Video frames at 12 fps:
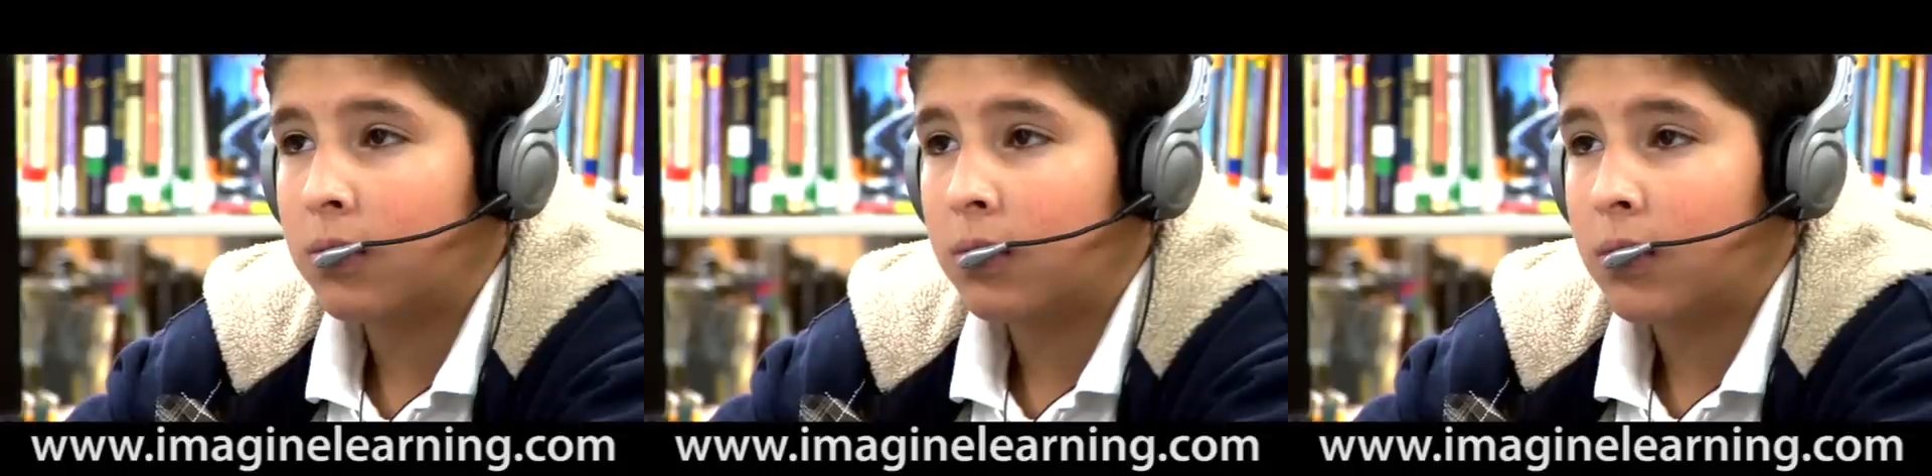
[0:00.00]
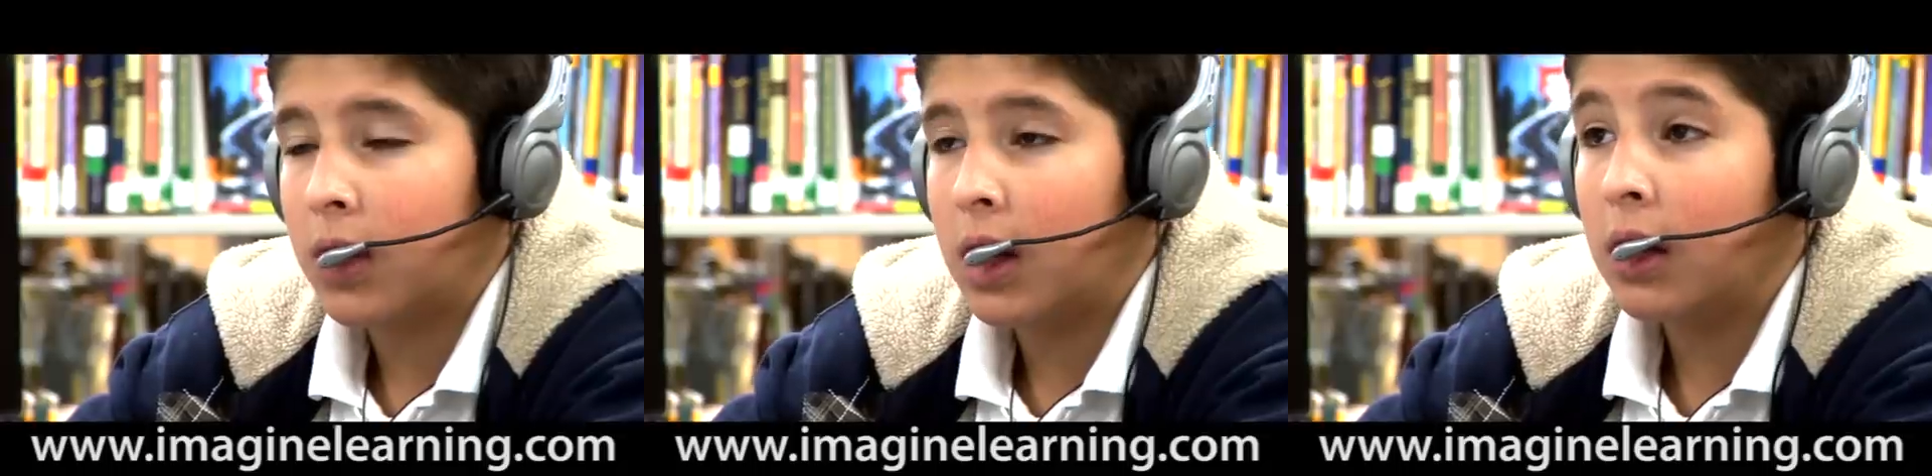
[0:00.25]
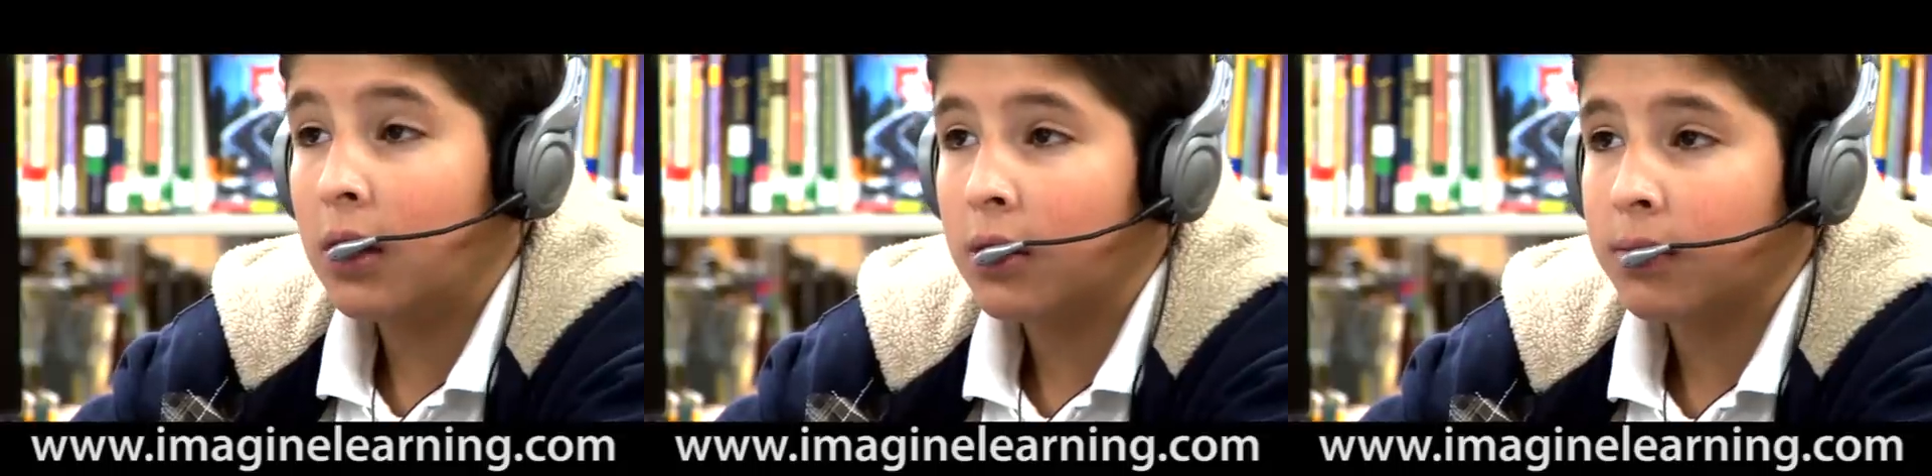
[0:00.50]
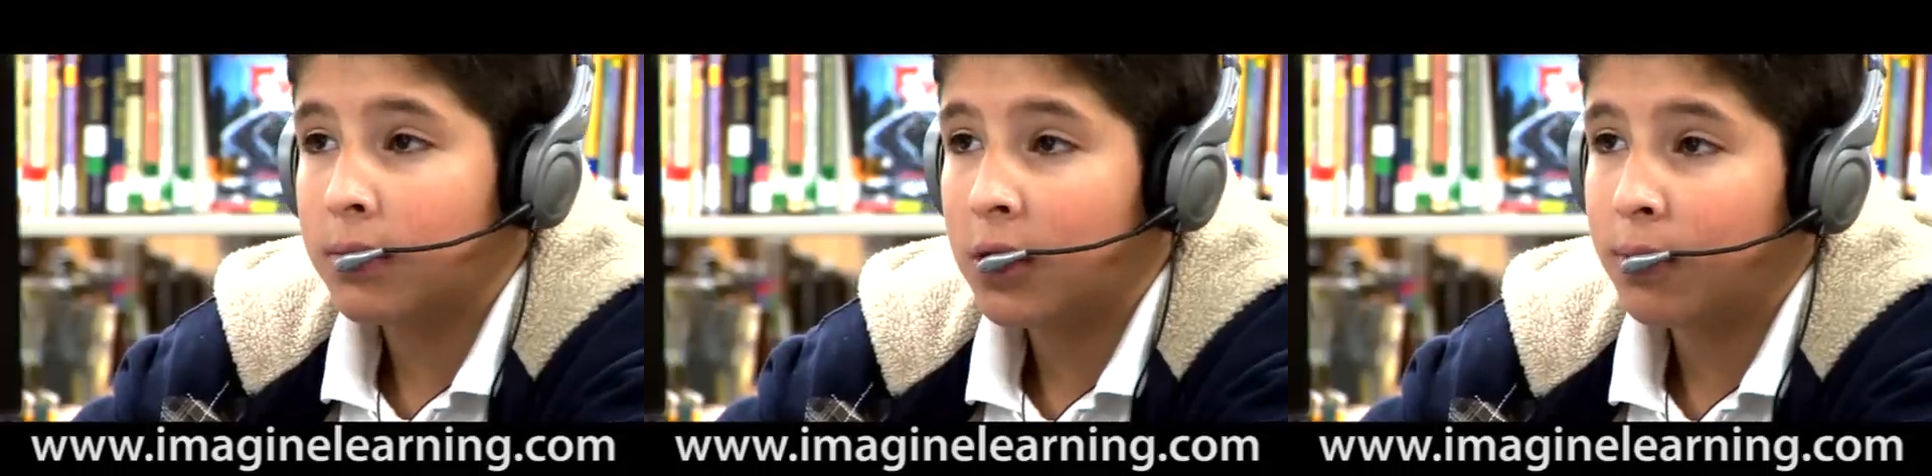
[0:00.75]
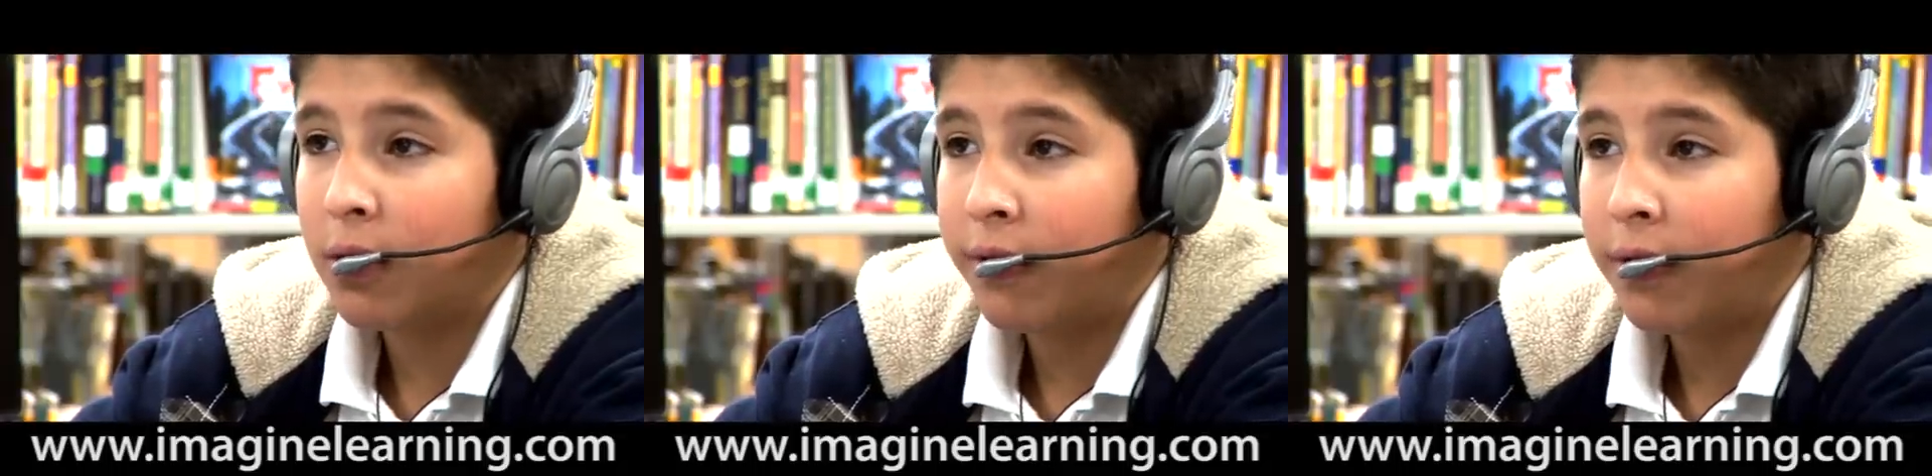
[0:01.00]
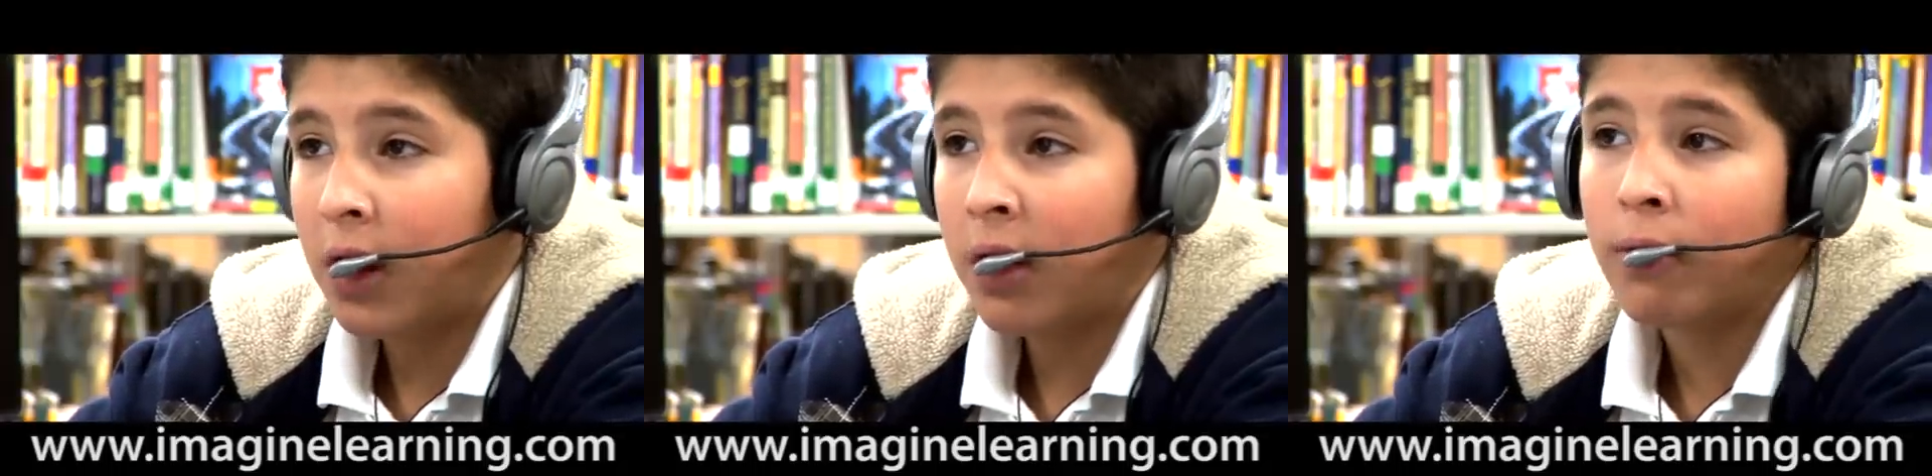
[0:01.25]
and so
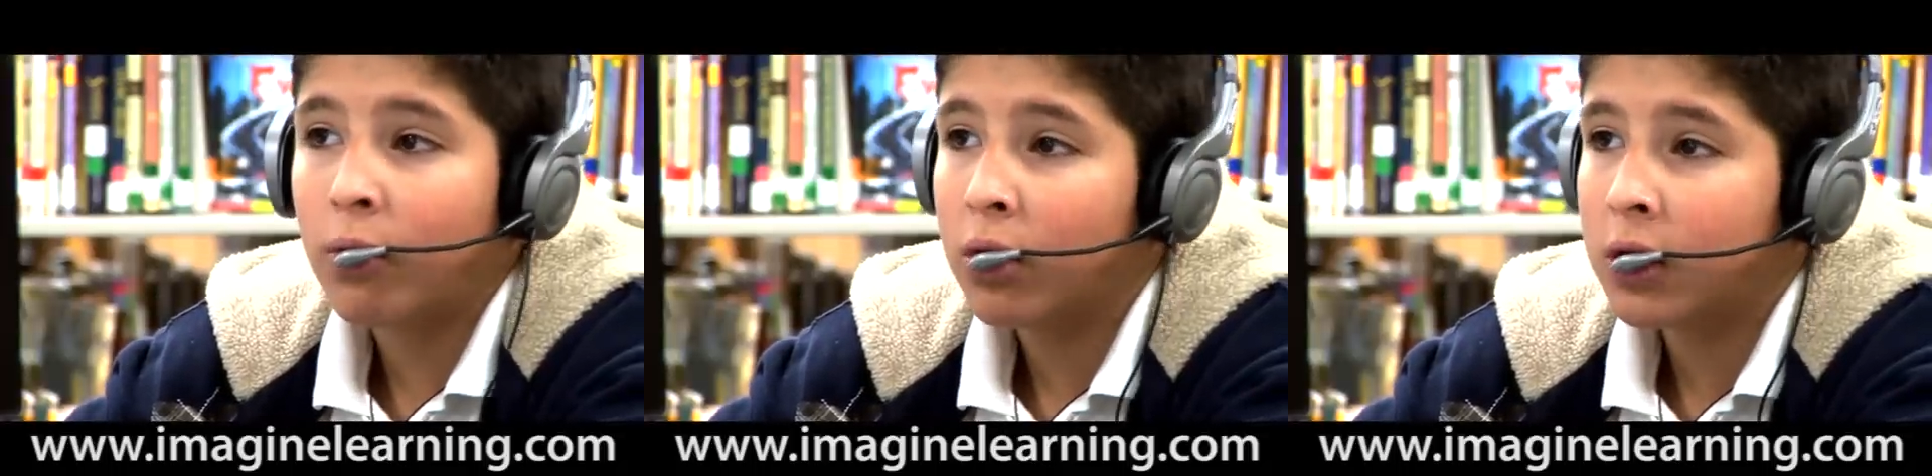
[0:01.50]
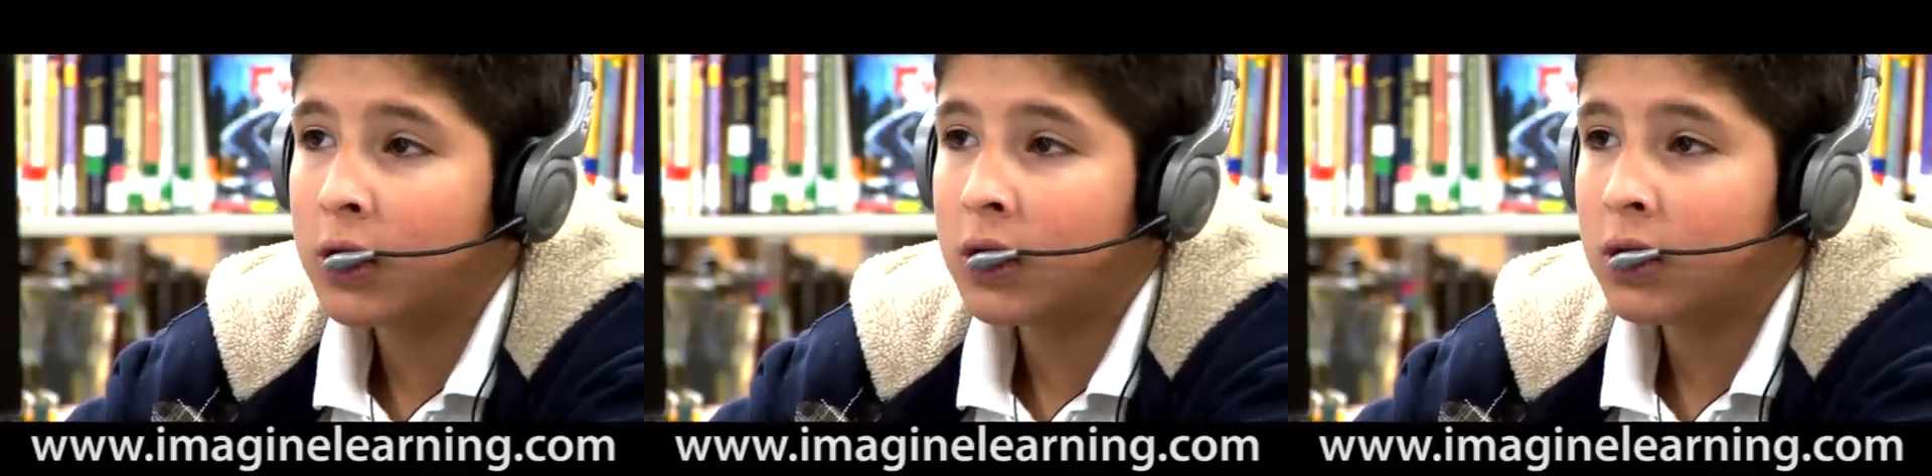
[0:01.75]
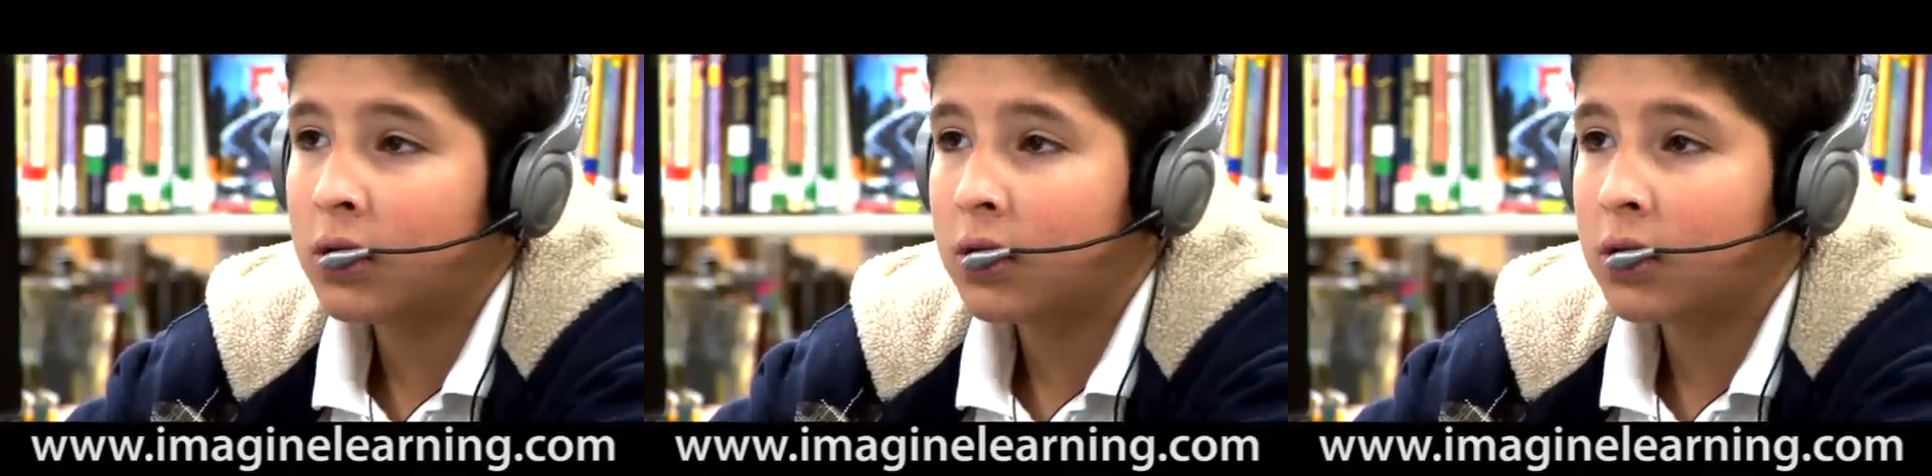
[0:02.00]
Imagine Learning is